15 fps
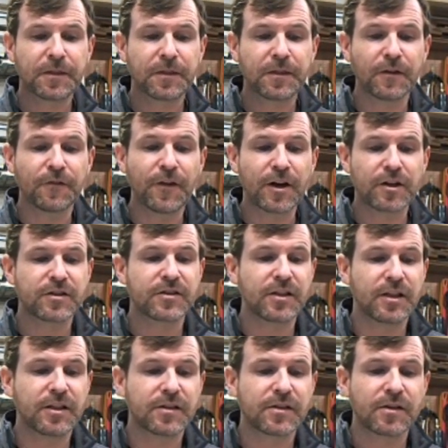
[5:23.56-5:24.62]
the
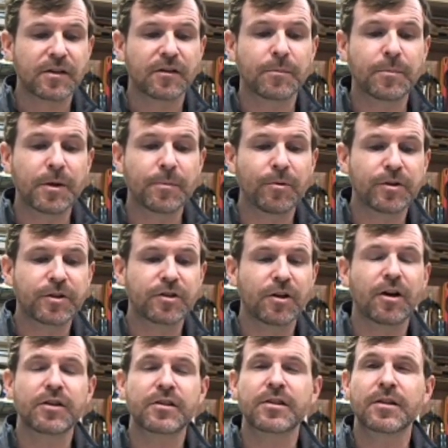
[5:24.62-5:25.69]
Pharisees, the people in
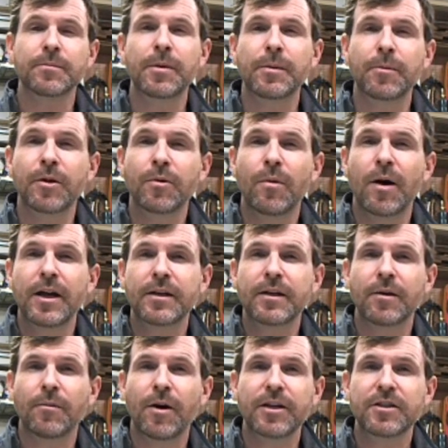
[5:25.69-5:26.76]
charge, the people that
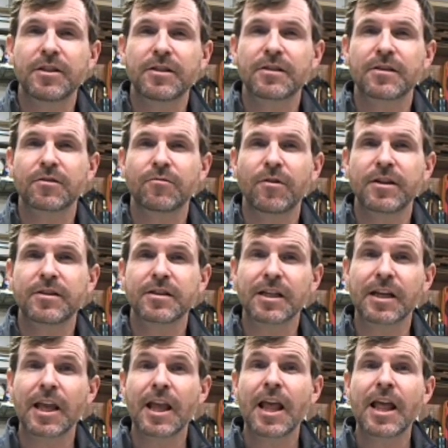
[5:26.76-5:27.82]
want Jesus
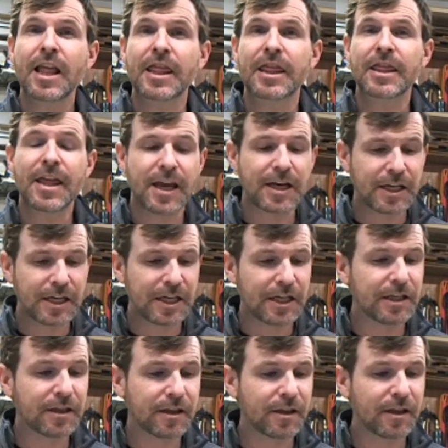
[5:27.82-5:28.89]
arrested, they
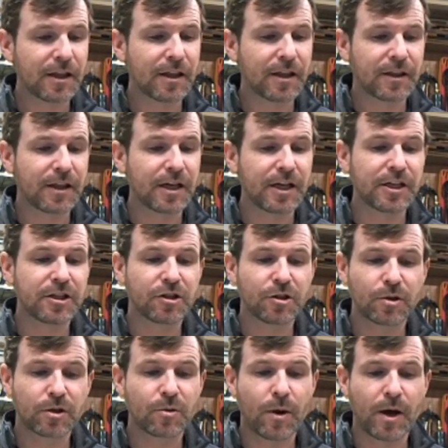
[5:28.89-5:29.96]
need
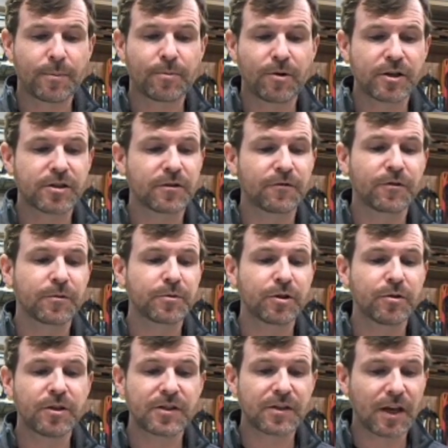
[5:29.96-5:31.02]
cooperation from
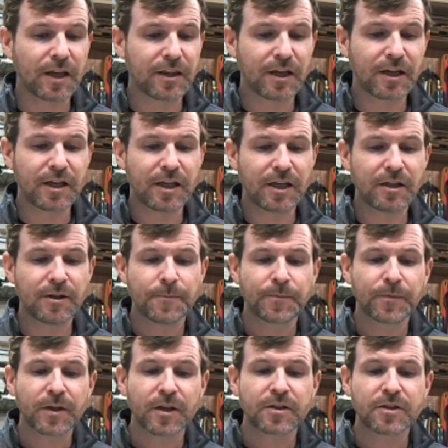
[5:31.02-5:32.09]
Judas, and they need
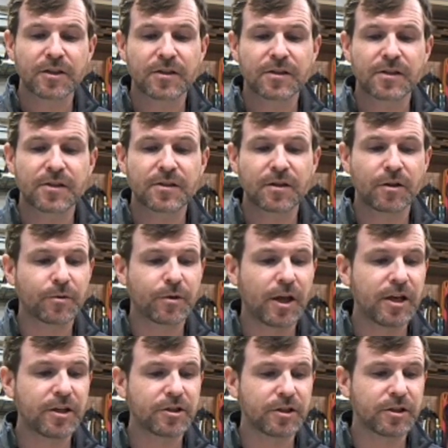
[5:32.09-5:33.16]
Jesus's
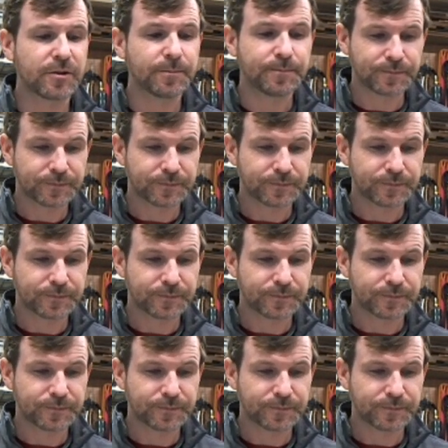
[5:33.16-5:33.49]
location.